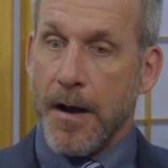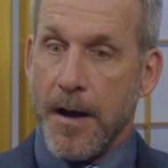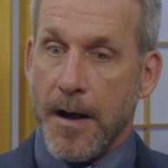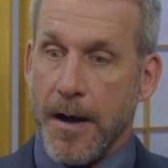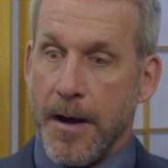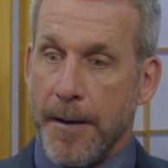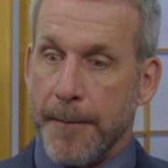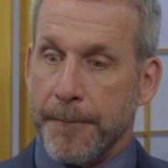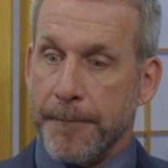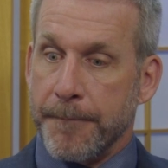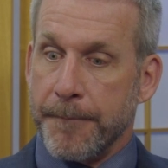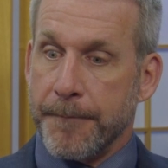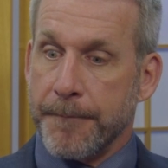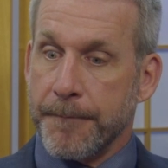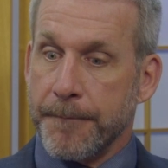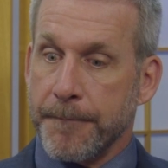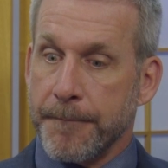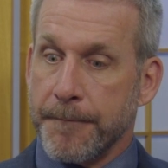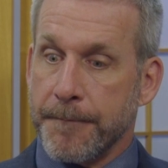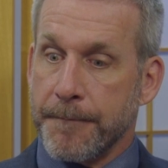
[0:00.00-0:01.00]

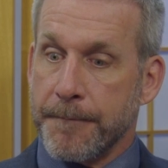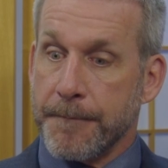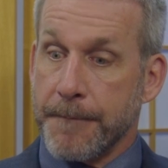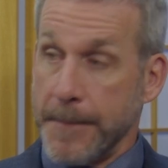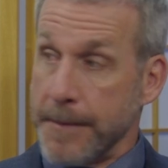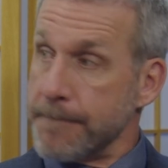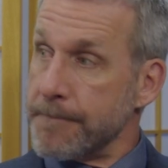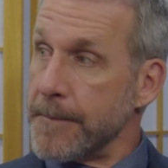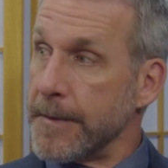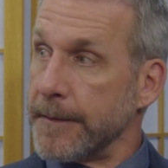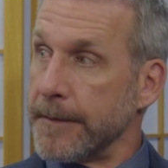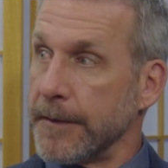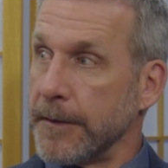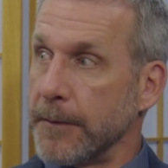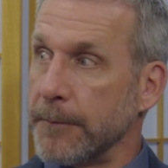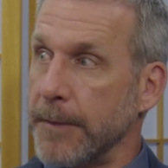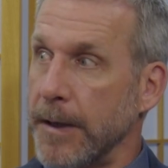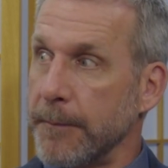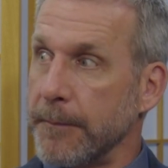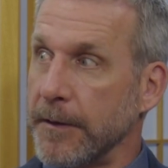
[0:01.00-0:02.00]
That's a
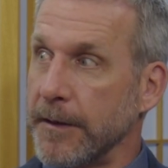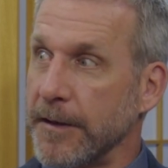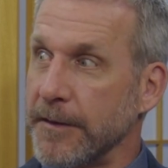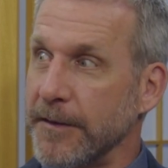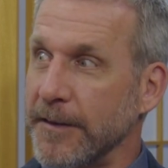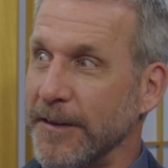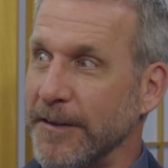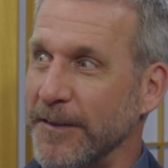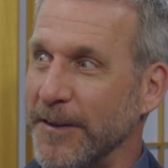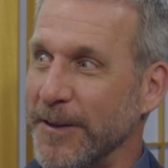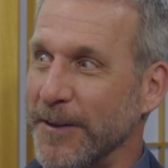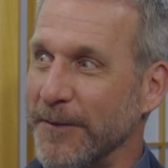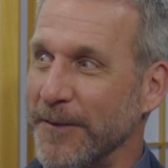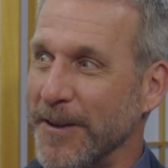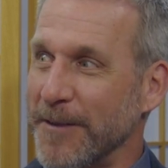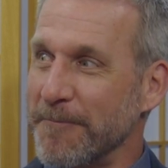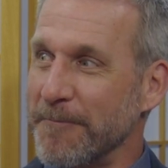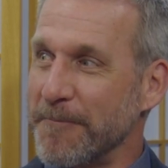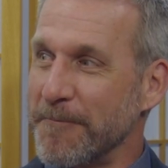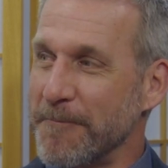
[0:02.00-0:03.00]
good population to serve, huh?